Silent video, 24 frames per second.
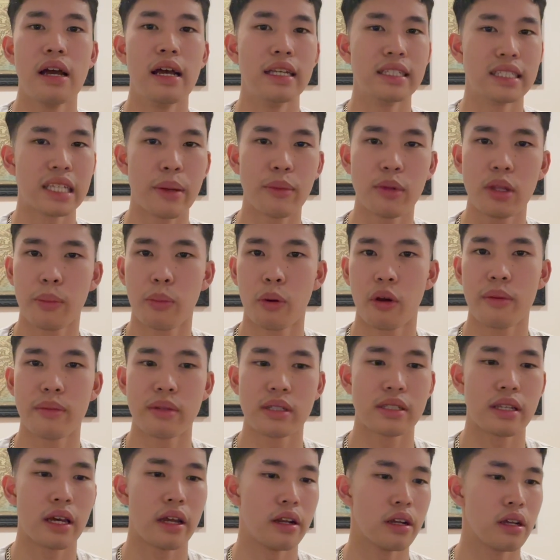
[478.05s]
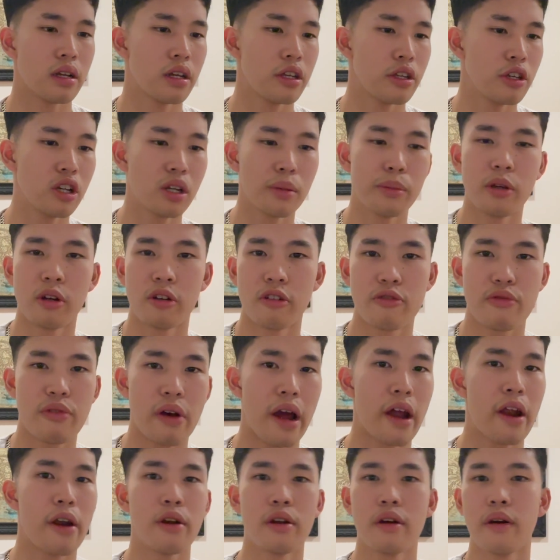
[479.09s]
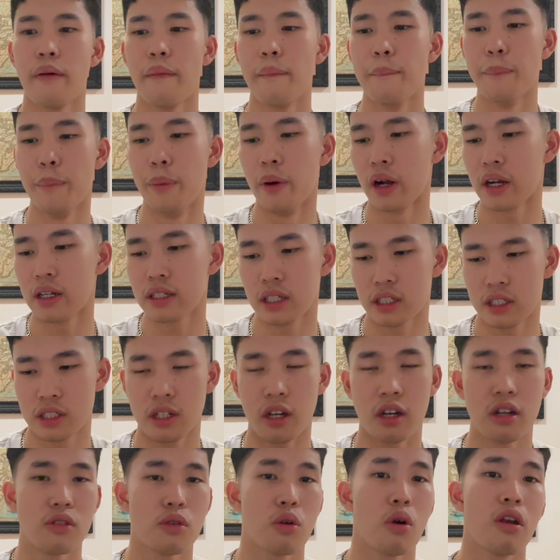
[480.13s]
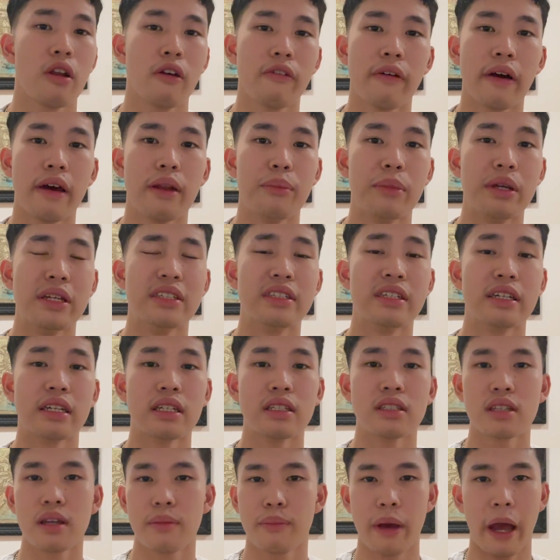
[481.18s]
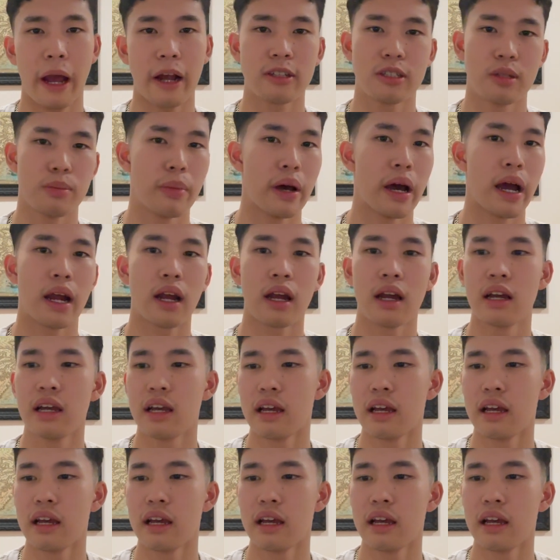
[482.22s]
Same with appointment setting. You could be on fire, book a ton of qualified meetings back to back,